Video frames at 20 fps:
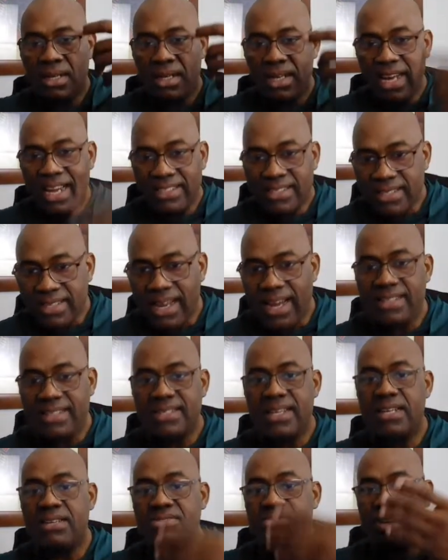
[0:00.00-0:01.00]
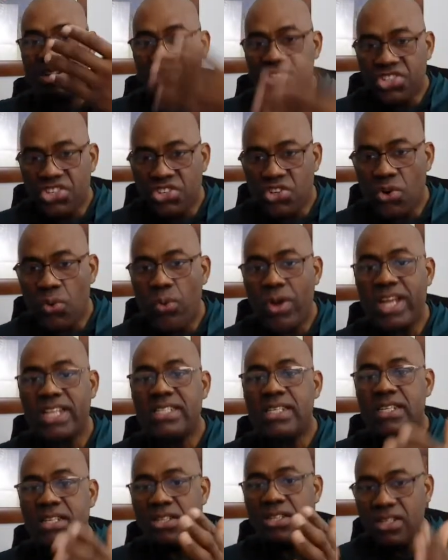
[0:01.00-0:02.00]
exercising, reducing your
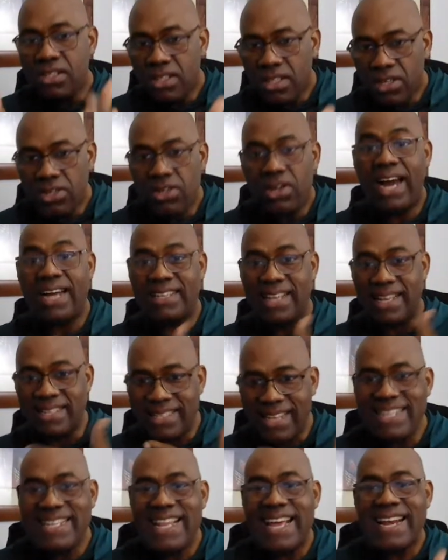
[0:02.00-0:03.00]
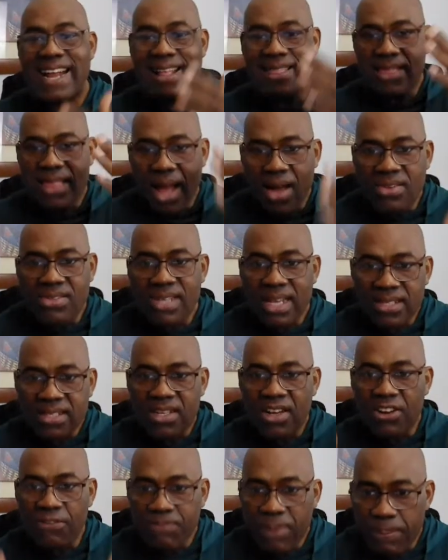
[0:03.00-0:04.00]
weight. You know, as I said, there are thousands
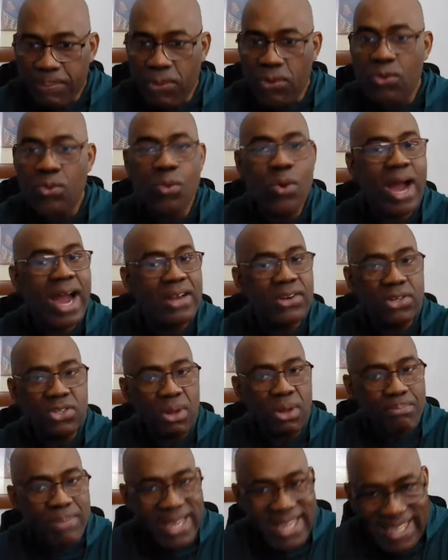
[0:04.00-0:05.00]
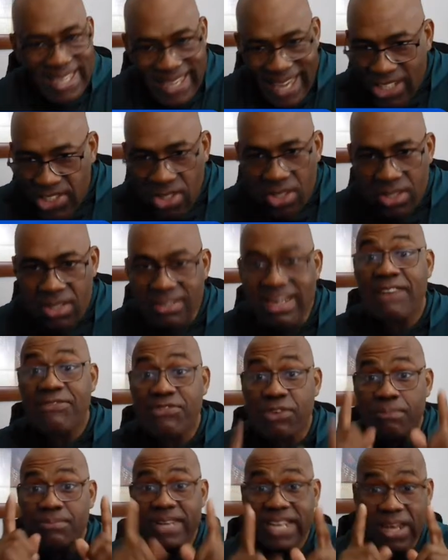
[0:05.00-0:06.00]
of people who are not on medication right
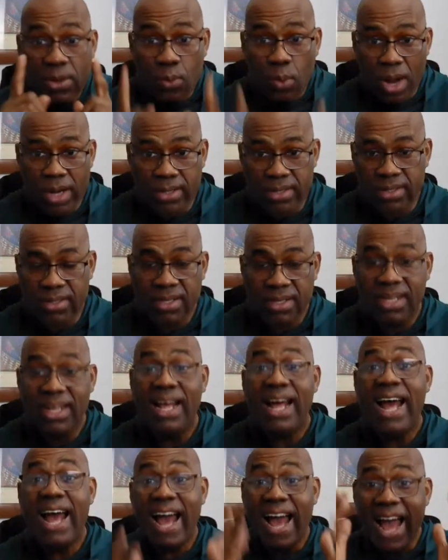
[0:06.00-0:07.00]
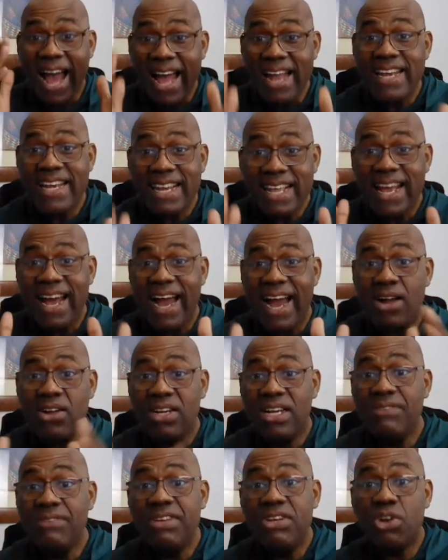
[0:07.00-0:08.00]
from day one, and they are
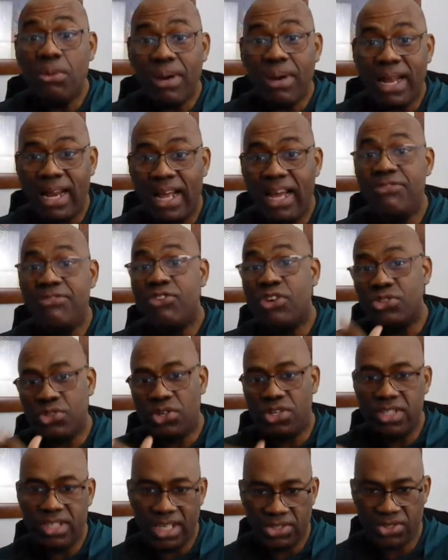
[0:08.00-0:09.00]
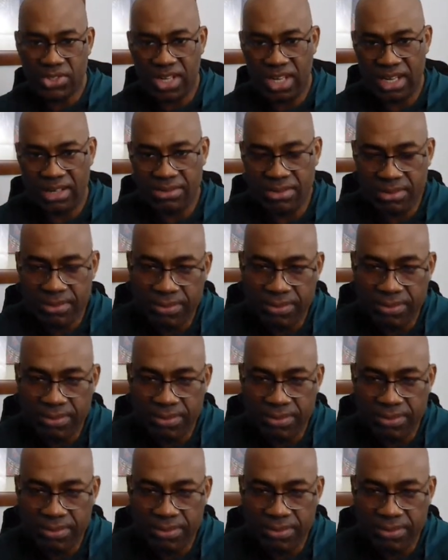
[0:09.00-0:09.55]
living normal life, controlling their sugar level.